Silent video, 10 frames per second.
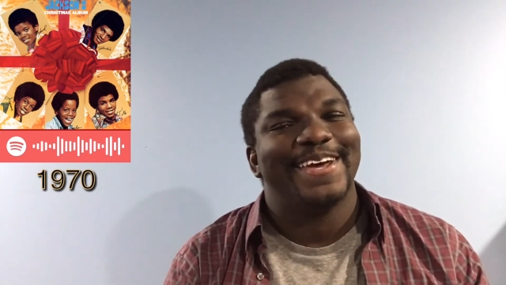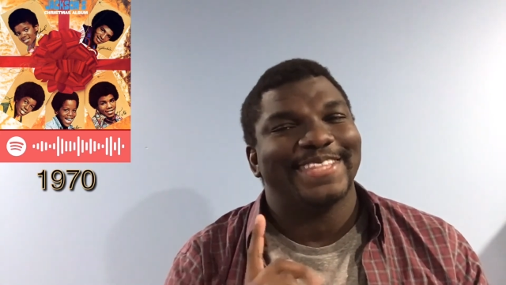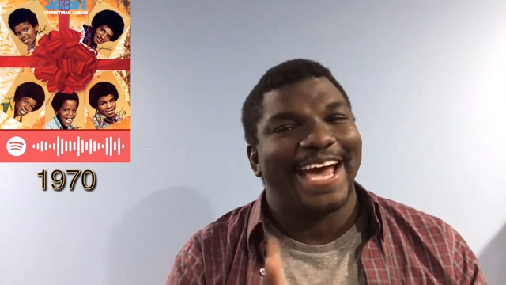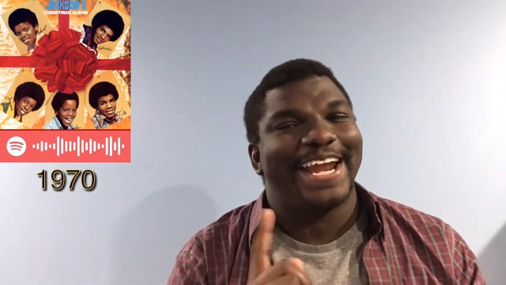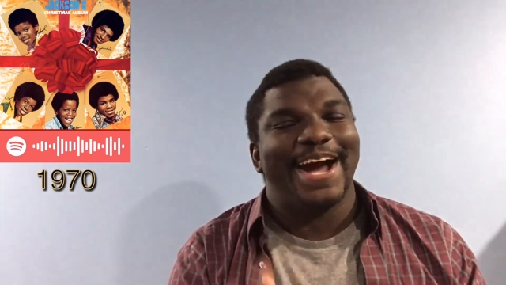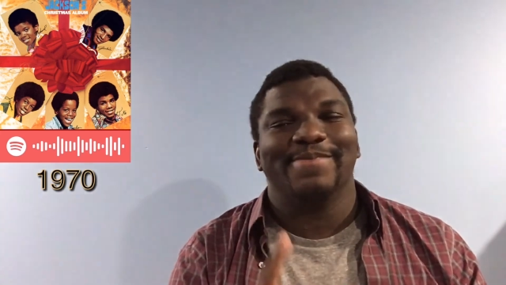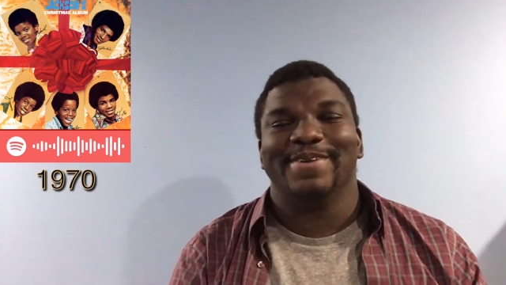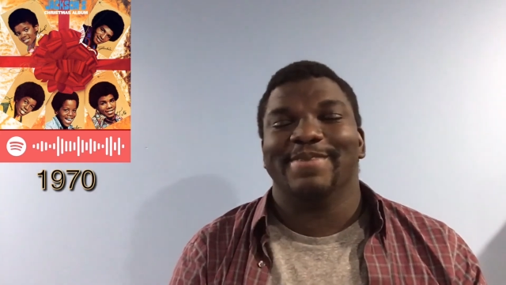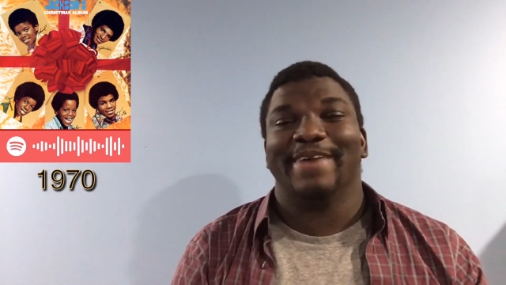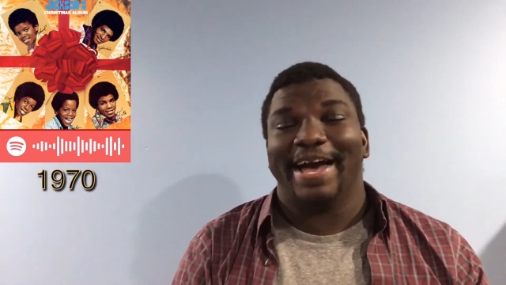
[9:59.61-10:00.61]
That
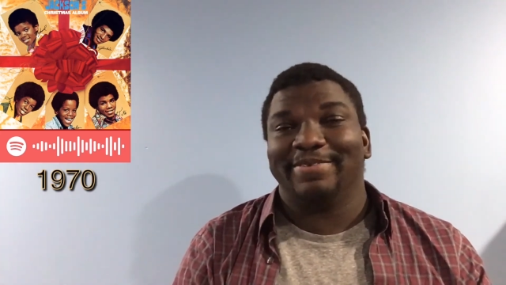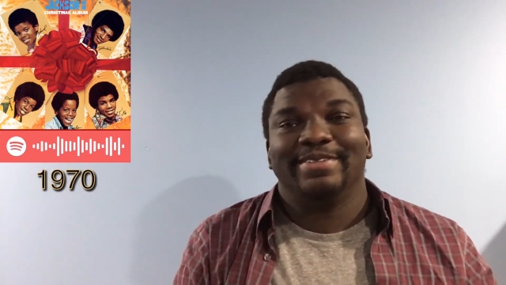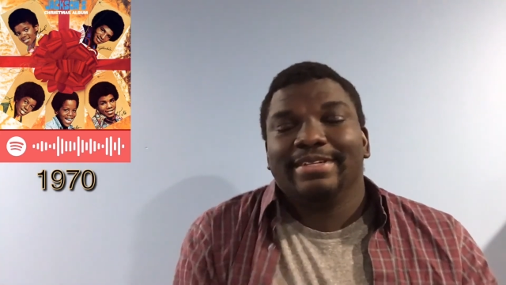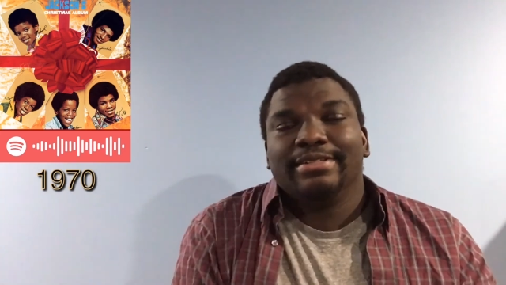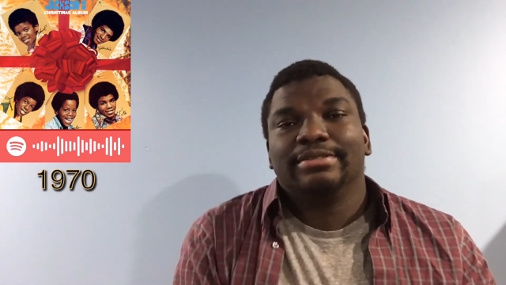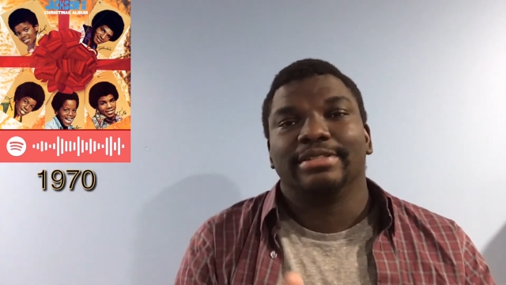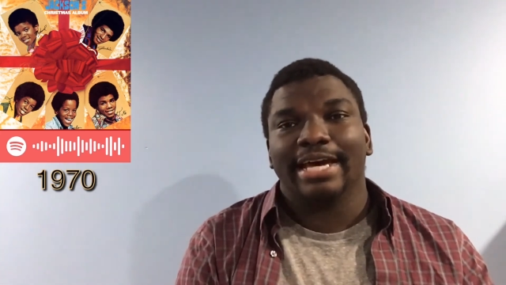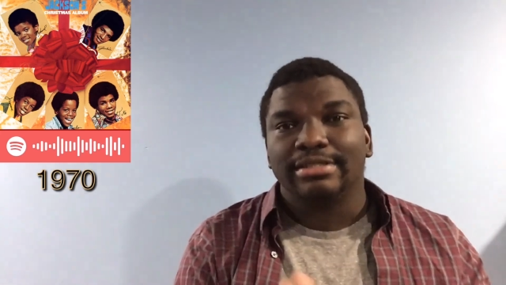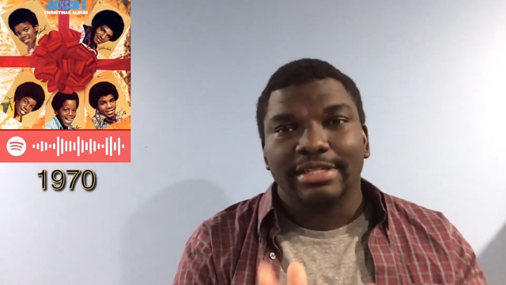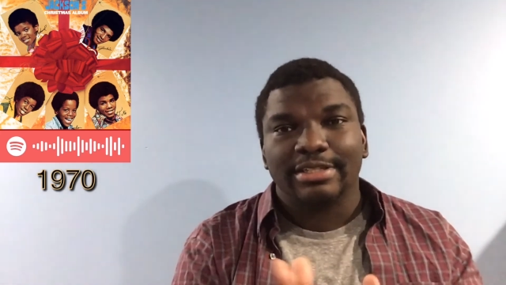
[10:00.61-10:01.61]
album,
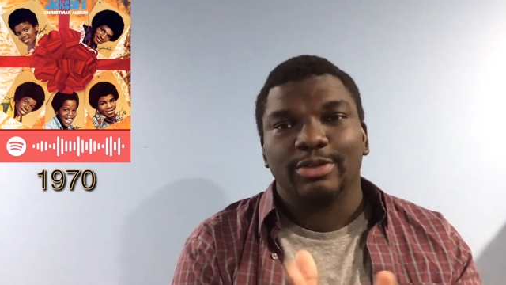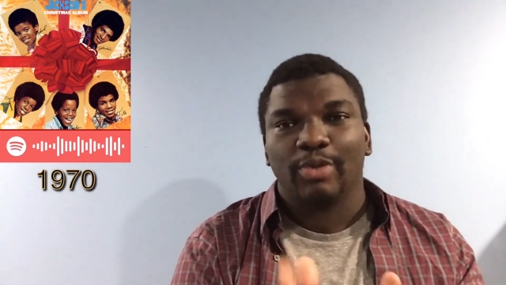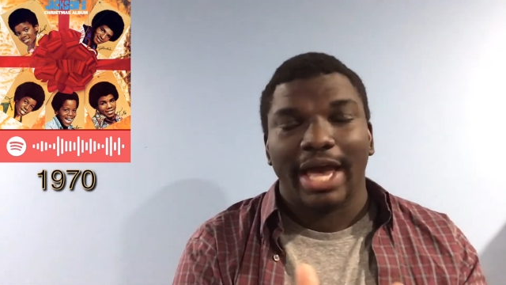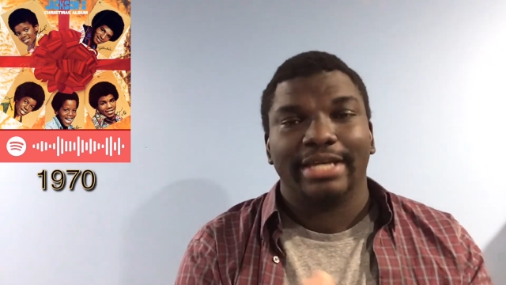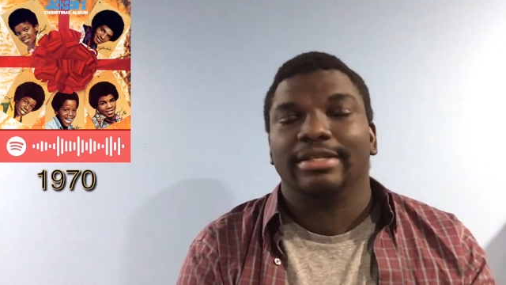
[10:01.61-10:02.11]
this is why